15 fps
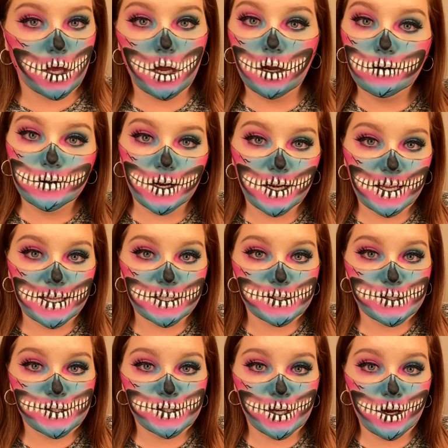Alrighty,
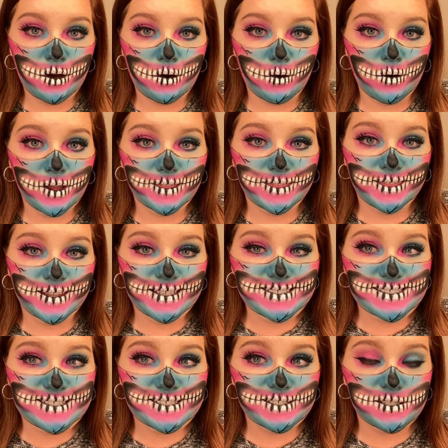so
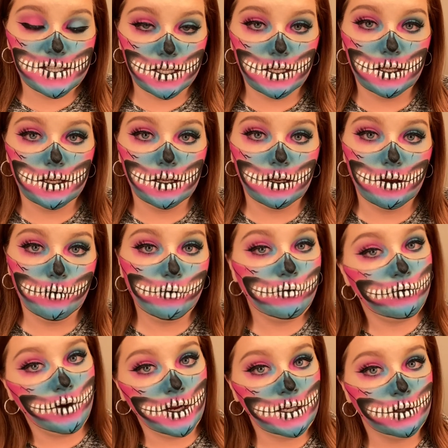this is the
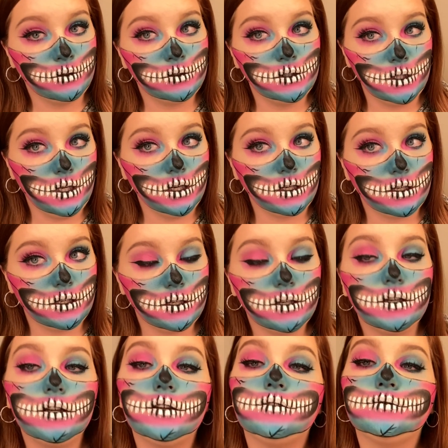final look
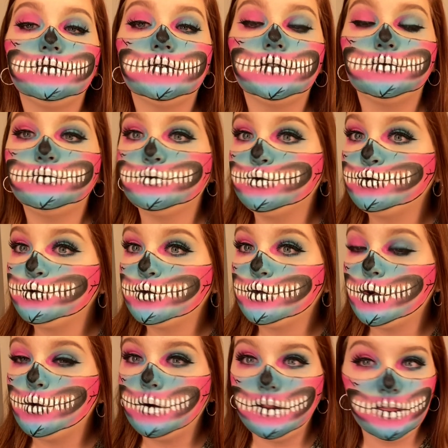
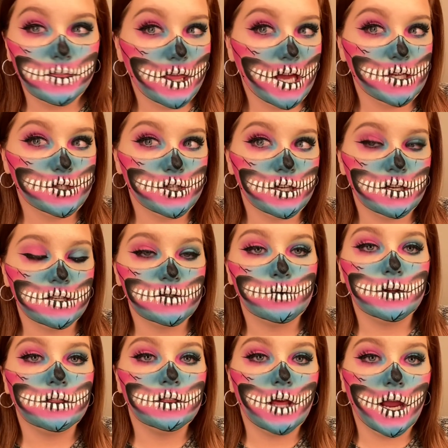with lashes,
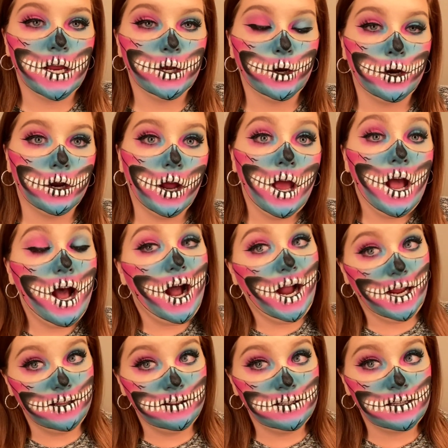with liner.
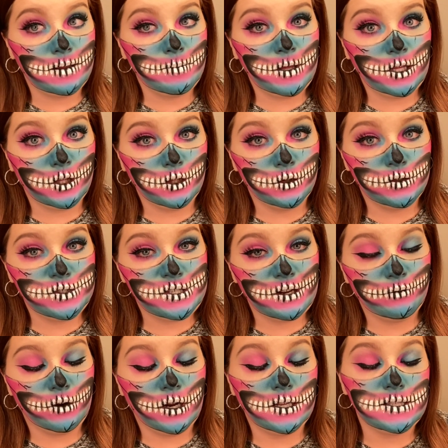I think they make a huge
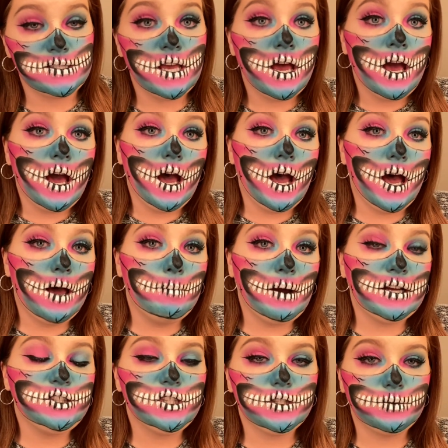difference.
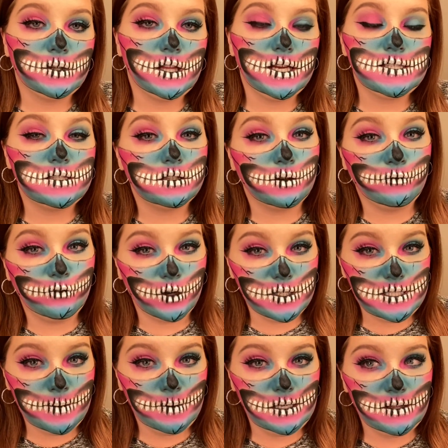I just realized the
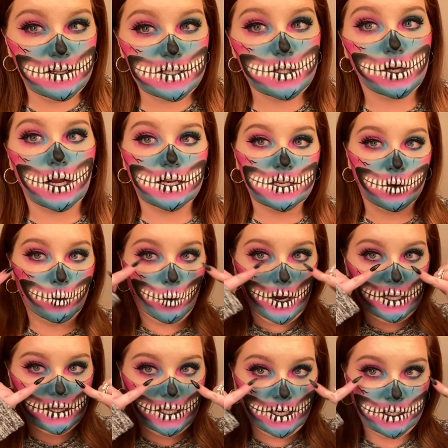first time I did this look, I did
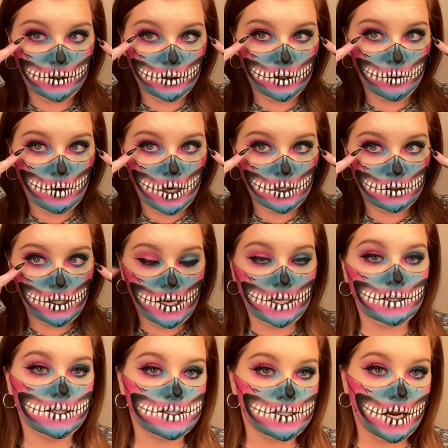white liner in the
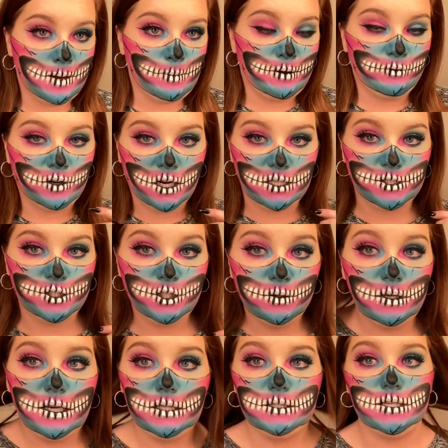waterline. This time I forgot to
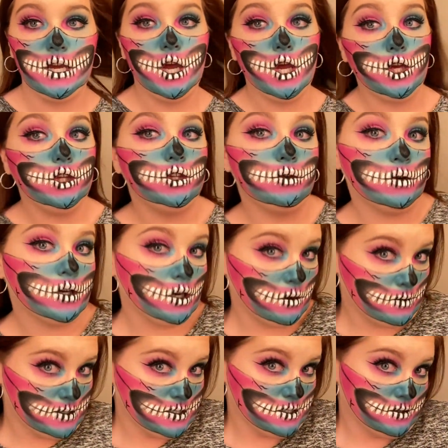do it. You can
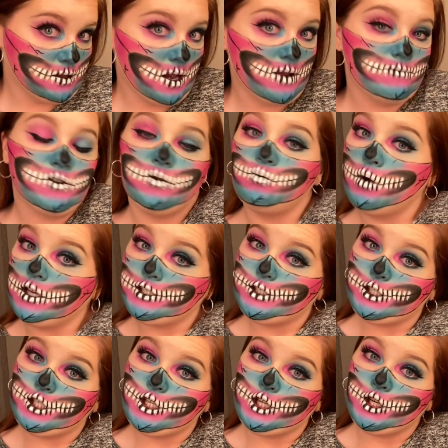always do that if you want
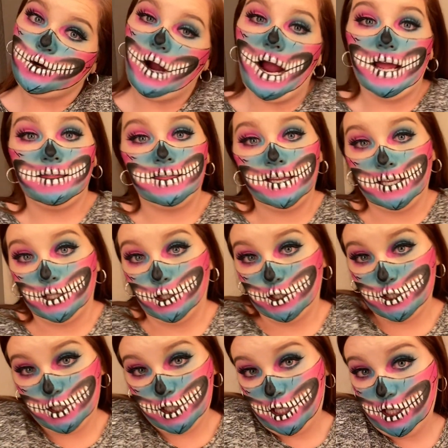to. I think it
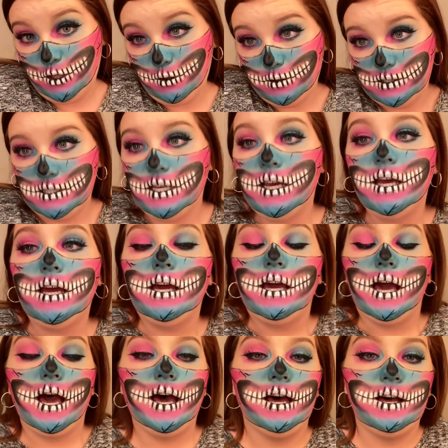looks cute.
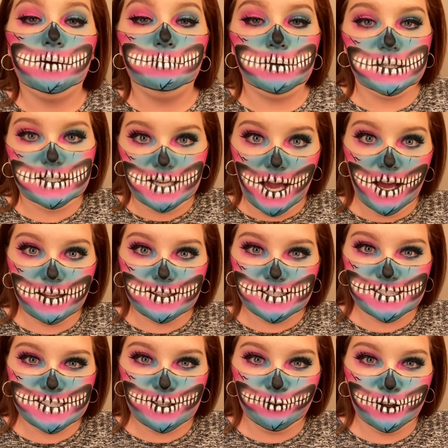But yeah, this
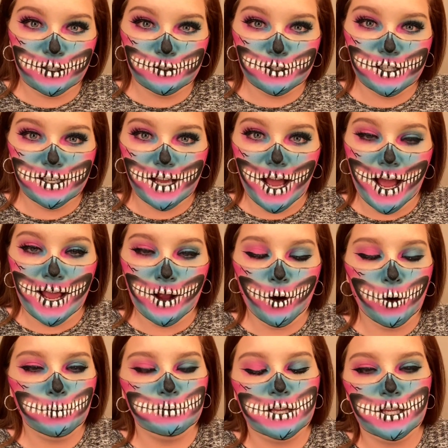is the final look. I
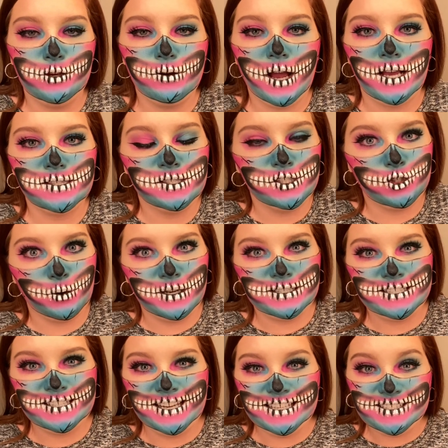hope that you guys enjoyed
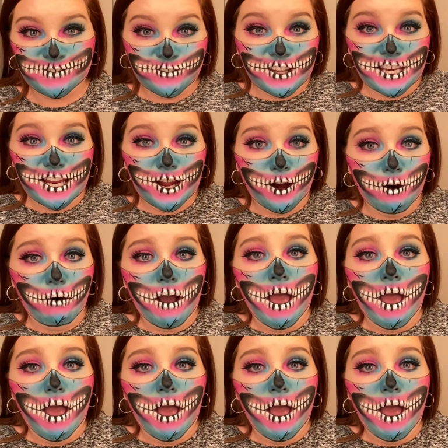today's video.